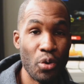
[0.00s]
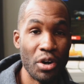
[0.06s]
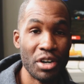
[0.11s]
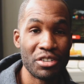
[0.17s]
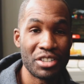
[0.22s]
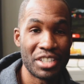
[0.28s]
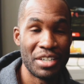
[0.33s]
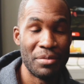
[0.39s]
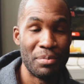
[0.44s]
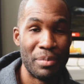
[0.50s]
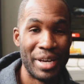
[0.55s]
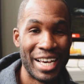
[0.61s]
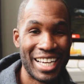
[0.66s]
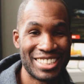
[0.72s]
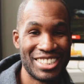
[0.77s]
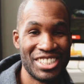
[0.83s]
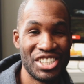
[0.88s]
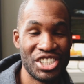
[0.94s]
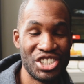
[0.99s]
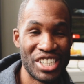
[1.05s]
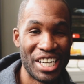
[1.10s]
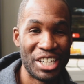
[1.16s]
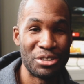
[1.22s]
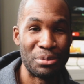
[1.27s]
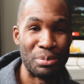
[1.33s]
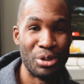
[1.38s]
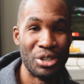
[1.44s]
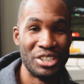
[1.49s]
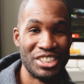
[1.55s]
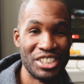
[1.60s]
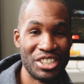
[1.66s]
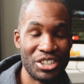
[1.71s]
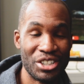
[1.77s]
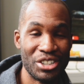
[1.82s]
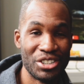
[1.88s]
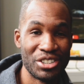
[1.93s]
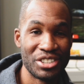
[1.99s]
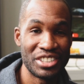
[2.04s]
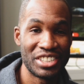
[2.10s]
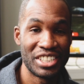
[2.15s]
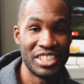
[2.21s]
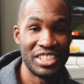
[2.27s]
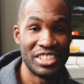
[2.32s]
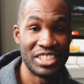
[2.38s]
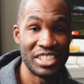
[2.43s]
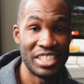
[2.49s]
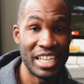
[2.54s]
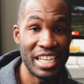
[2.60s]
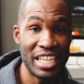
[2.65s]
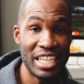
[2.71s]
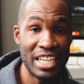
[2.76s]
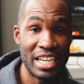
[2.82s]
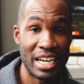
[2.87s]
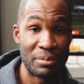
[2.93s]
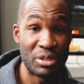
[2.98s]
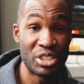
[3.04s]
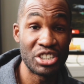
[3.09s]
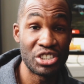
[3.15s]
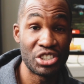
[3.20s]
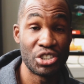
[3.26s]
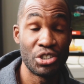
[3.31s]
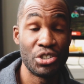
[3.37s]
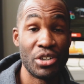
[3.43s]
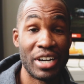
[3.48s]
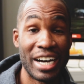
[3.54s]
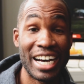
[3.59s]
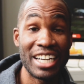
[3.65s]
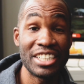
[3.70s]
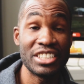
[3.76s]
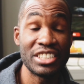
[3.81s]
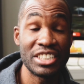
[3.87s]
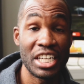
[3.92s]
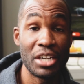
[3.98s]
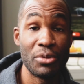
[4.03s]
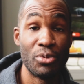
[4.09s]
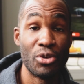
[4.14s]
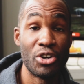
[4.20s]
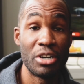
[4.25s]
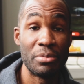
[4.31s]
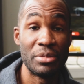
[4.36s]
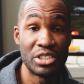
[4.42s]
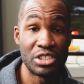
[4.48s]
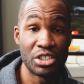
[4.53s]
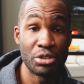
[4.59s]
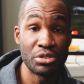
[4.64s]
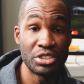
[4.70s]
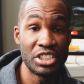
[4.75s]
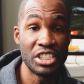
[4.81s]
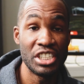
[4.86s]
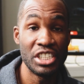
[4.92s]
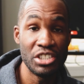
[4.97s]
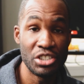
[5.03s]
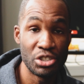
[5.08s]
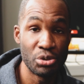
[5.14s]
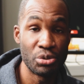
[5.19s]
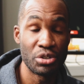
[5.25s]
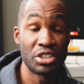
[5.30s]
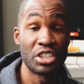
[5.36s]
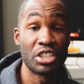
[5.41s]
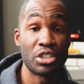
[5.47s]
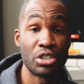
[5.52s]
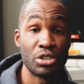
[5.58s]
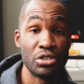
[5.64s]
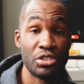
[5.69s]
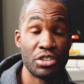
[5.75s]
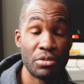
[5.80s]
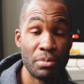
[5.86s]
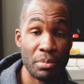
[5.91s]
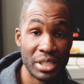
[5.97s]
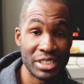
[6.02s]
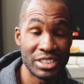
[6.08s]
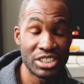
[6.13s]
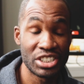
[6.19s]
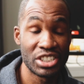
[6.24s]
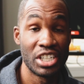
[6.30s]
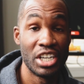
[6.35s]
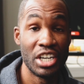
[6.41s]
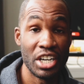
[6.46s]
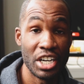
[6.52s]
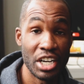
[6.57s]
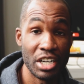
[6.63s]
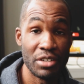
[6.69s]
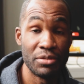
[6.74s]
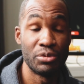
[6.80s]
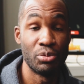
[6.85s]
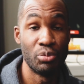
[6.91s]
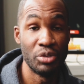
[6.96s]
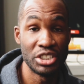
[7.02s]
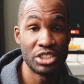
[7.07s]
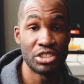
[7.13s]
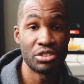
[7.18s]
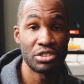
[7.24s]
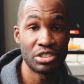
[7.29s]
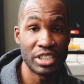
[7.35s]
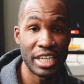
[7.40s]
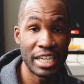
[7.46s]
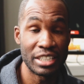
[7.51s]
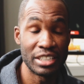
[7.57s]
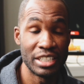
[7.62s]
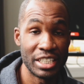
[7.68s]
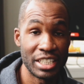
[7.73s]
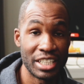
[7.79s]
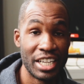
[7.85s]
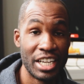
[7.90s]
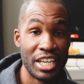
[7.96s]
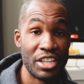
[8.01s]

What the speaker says: Welcome back to the channel, boys and girls. Today, I'm gonna show you how to stay warm and toasty during the colder months of winter cycling.